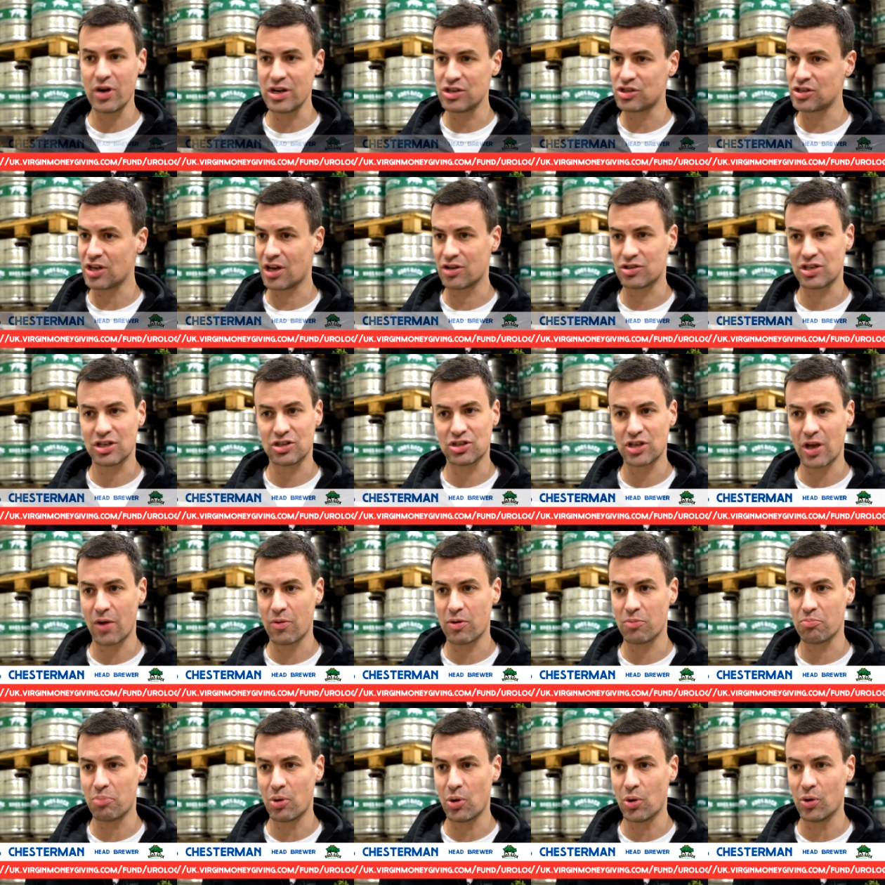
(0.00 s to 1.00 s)
research
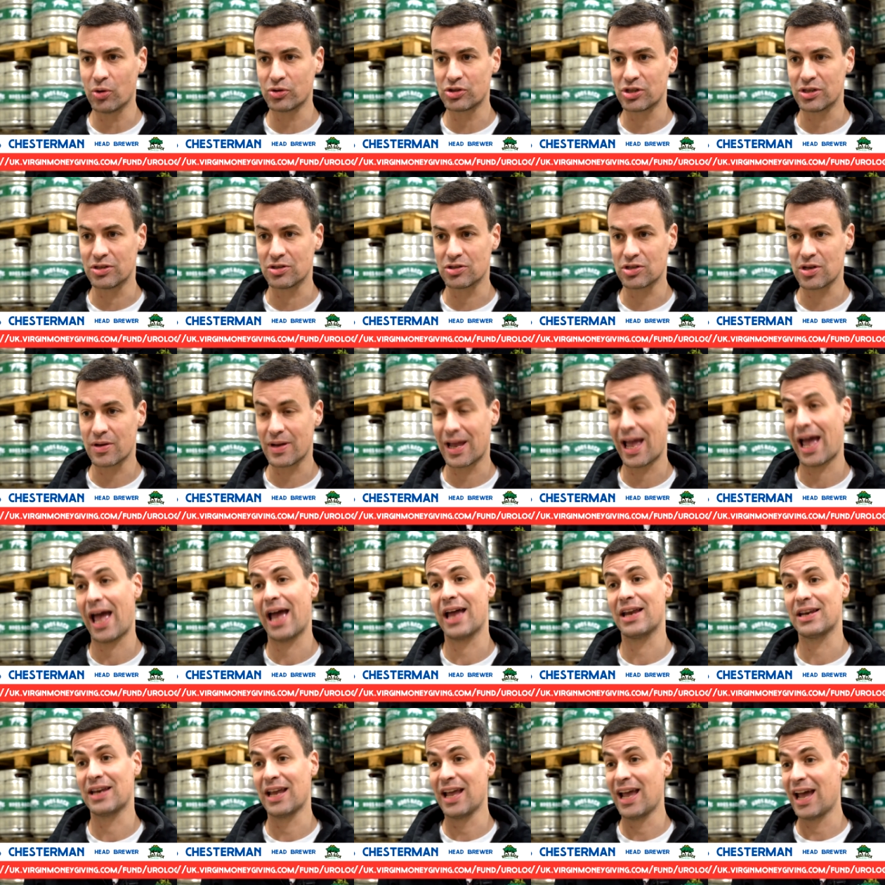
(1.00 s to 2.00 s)
is so important,
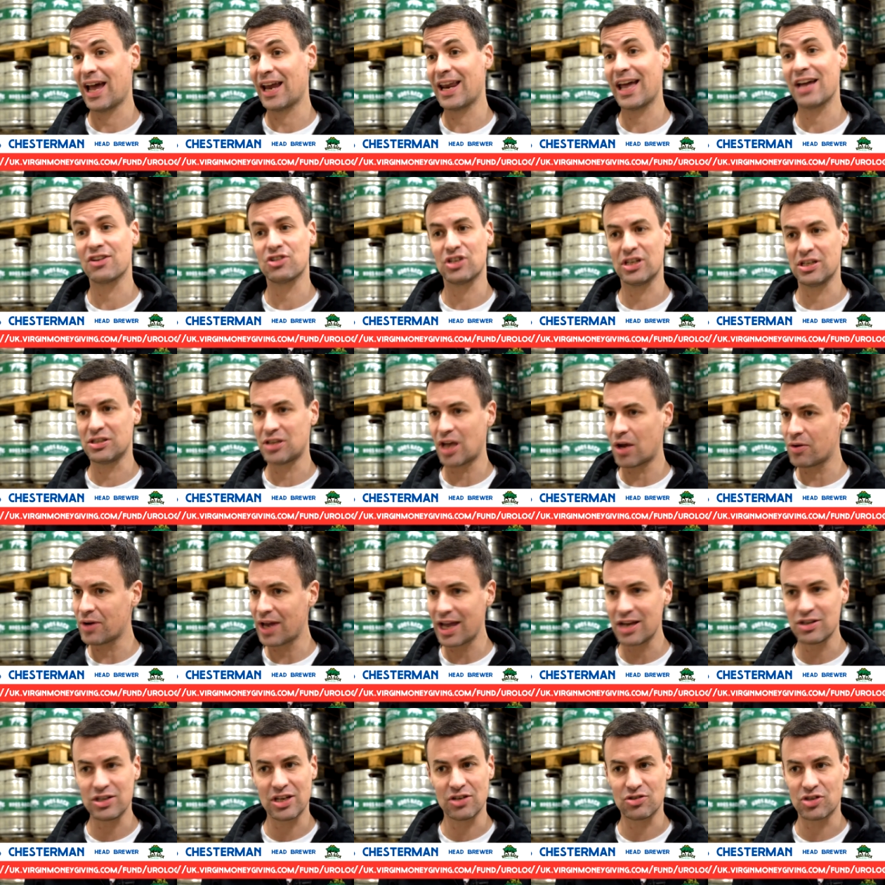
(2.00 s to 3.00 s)
and actually
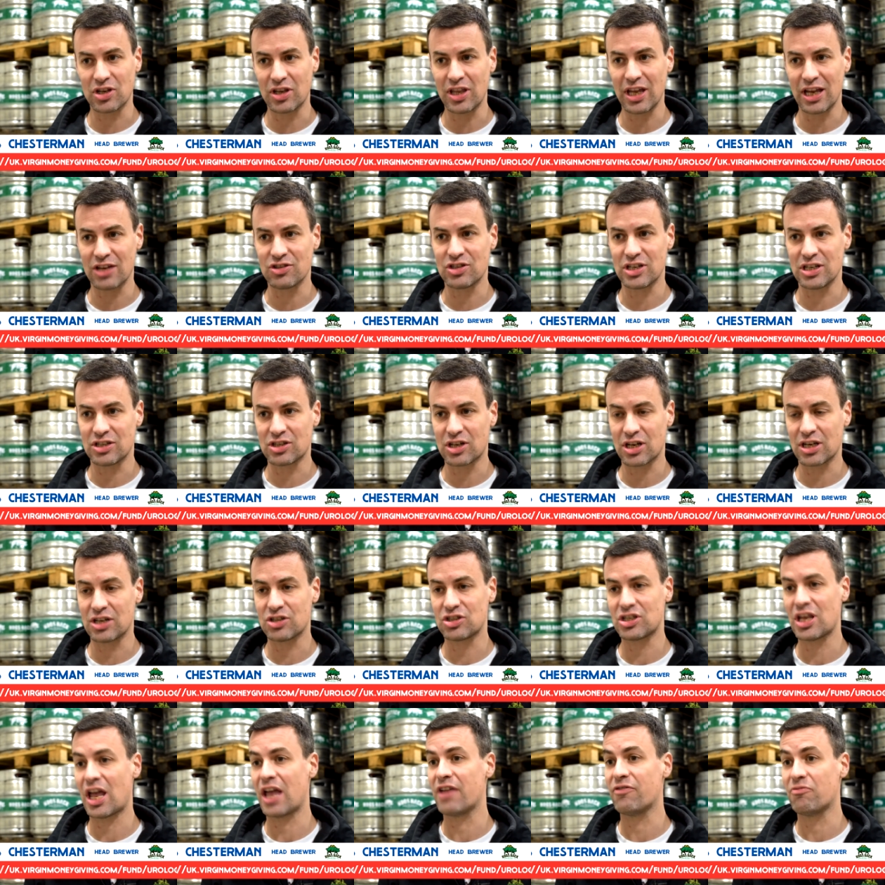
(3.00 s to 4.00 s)
donating to this is
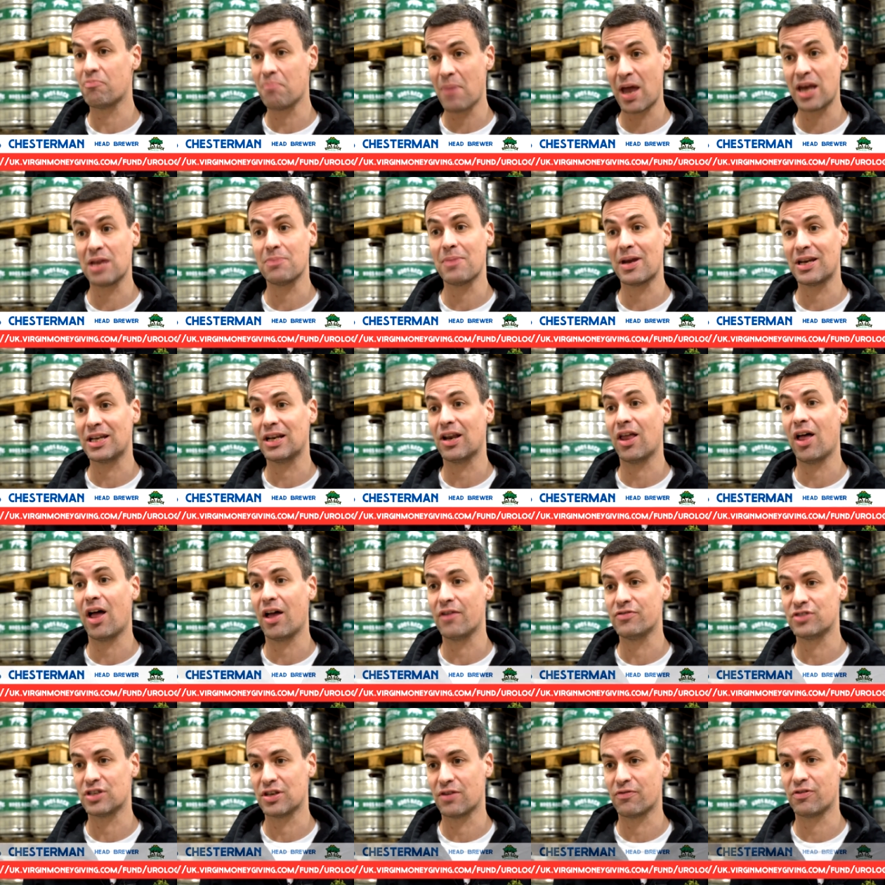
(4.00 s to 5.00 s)
going to save many, many
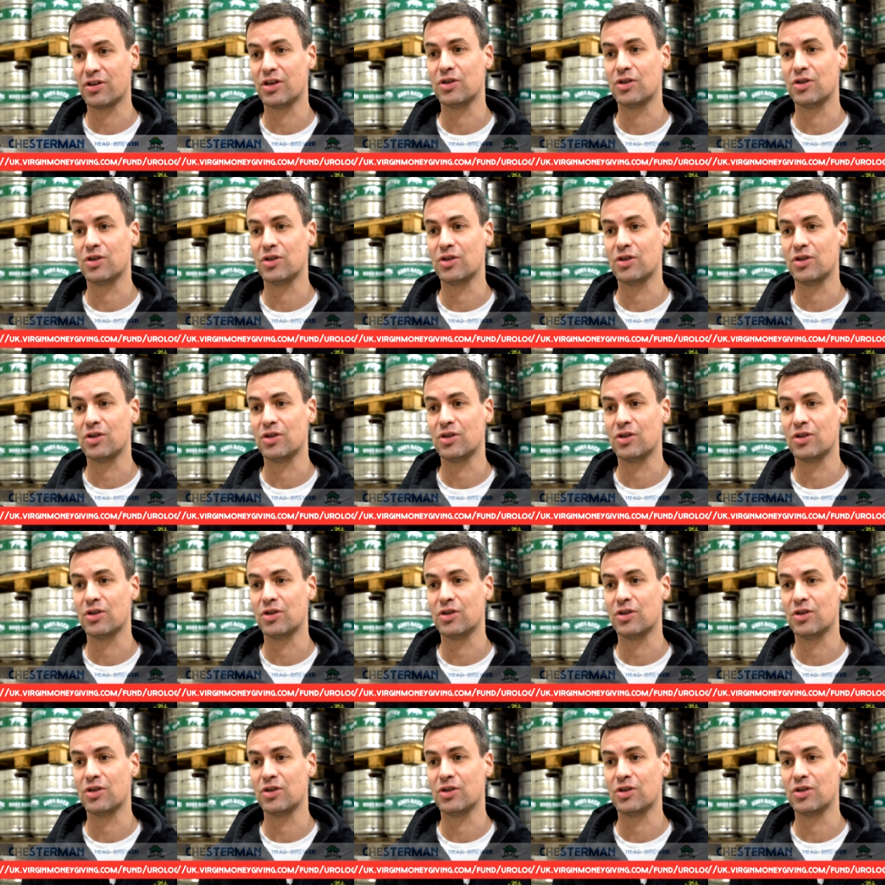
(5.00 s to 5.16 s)
lives in the